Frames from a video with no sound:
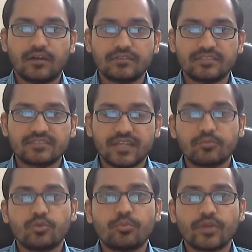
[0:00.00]
This
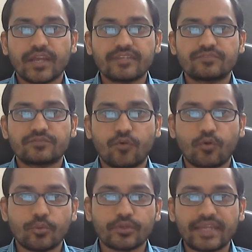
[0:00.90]
WPI is
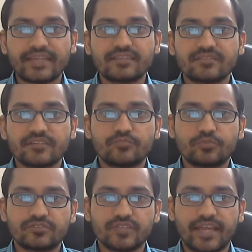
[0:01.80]

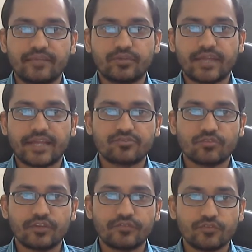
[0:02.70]
4.86%, but
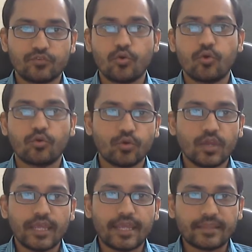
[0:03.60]
actually if you go
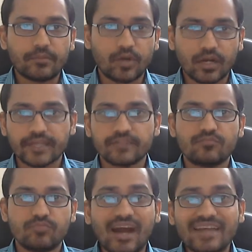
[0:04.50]
in the market to
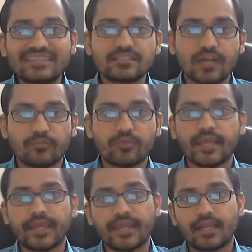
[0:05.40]
buy
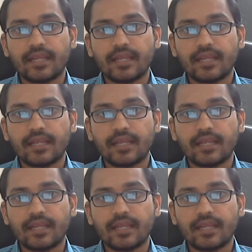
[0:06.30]
something,